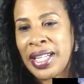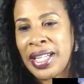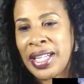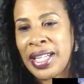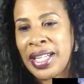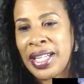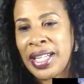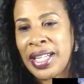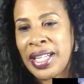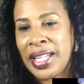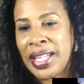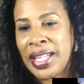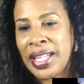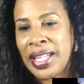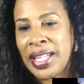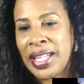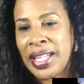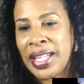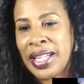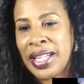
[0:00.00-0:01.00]

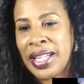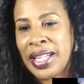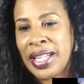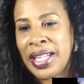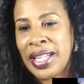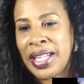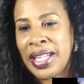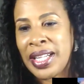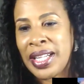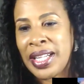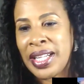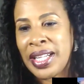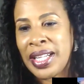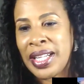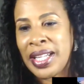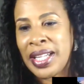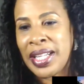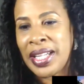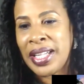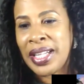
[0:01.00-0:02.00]
Andrea says 10. I
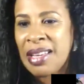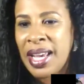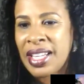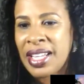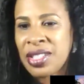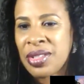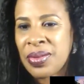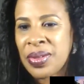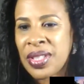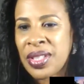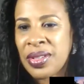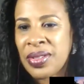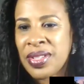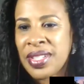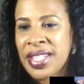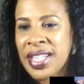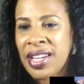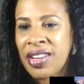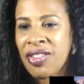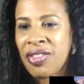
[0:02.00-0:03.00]
think mastering
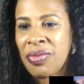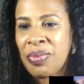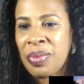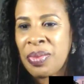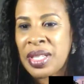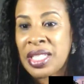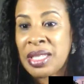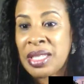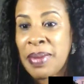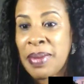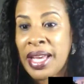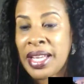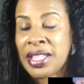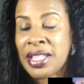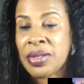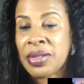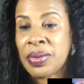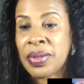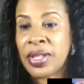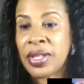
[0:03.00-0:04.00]
yourself means
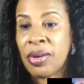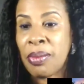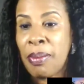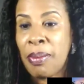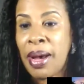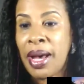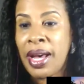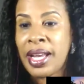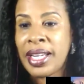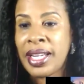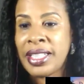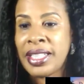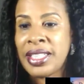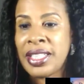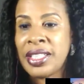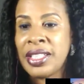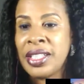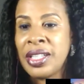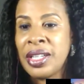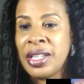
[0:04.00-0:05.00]
mastering your mind,
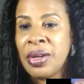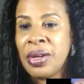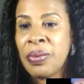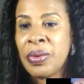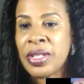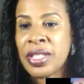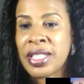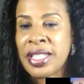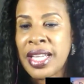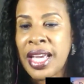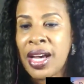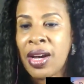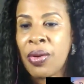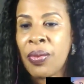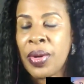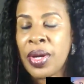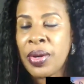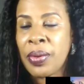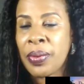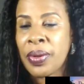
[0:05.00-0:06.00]
which is how we
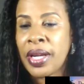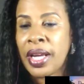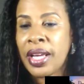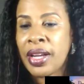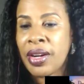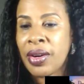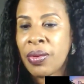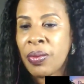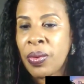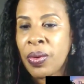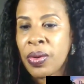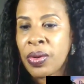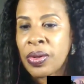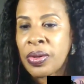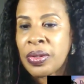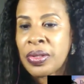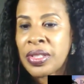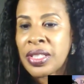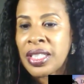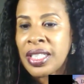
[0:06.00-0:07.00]
create our
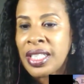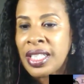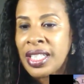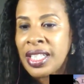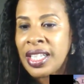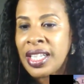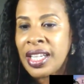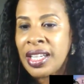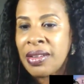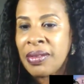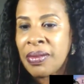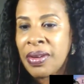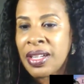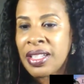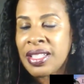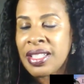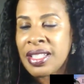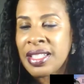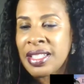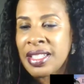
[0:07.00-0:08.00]
world. And Ray
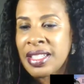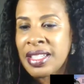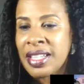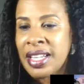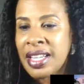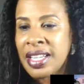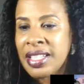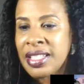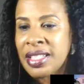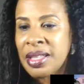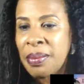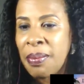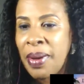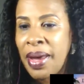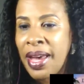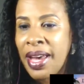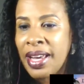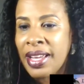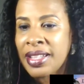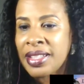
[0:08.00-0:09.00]
says it is the
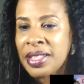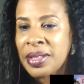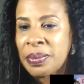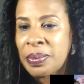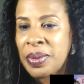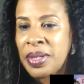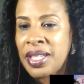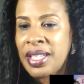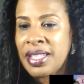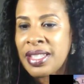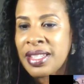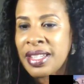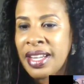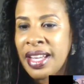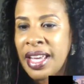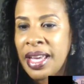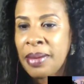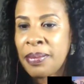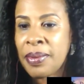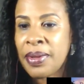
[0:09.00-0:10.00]
path to peace and
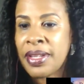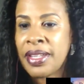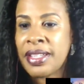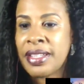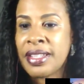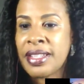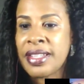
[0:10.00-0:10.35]
happiness,